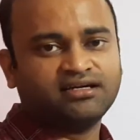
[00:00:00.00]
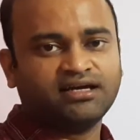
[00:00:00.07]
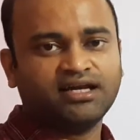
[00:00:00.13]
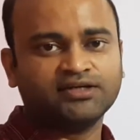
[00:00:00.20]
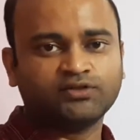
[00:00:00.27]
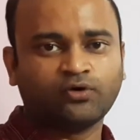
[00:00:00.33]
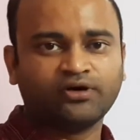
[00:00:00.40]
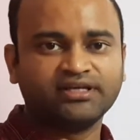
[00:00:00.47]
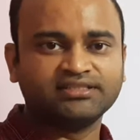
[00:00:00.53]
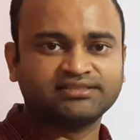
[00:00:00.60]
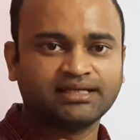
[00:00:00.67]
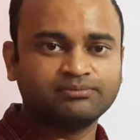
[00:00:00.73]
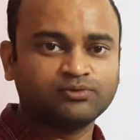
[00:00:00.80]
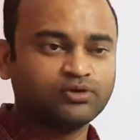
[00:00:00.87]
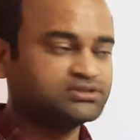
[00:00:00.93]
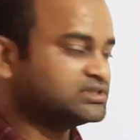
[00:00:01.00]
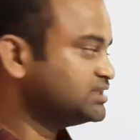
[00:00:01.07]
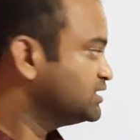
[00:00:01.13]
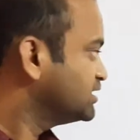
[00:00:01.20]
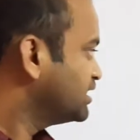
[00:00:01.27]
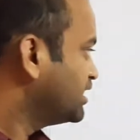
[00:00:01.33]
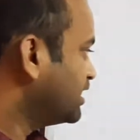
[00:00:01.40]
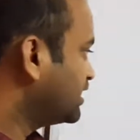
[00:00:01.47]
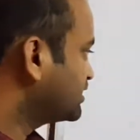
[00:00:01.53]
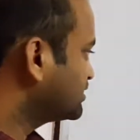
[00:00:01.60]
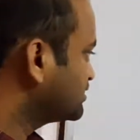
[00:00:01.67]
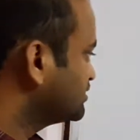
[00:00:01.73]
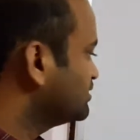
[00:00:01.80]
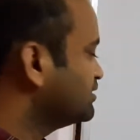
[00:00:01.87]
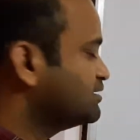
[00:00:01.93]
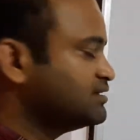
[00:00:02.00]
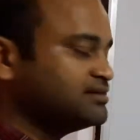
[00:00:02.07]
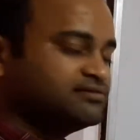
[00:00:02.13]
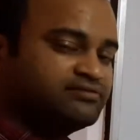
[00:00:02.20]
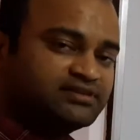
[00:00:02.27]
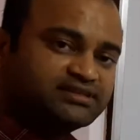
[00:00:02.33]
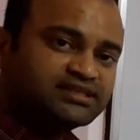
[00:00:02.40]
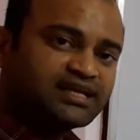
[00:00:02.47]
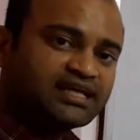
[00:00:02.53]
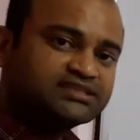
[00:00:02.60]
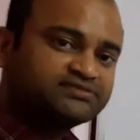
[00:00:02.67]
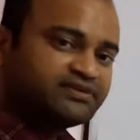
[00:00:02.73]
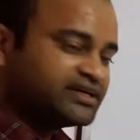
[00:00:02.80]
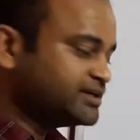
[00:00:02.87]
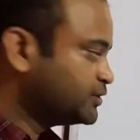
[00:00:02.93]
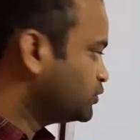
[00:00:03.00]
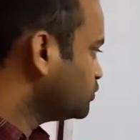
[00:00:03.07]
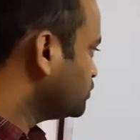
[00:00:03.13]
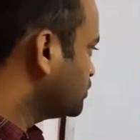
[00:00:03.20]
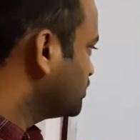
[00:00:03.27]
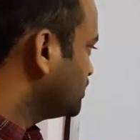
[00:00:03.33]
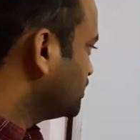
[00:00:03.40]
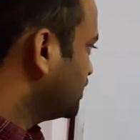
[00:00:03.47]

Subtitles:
electronics terminology, are further classified into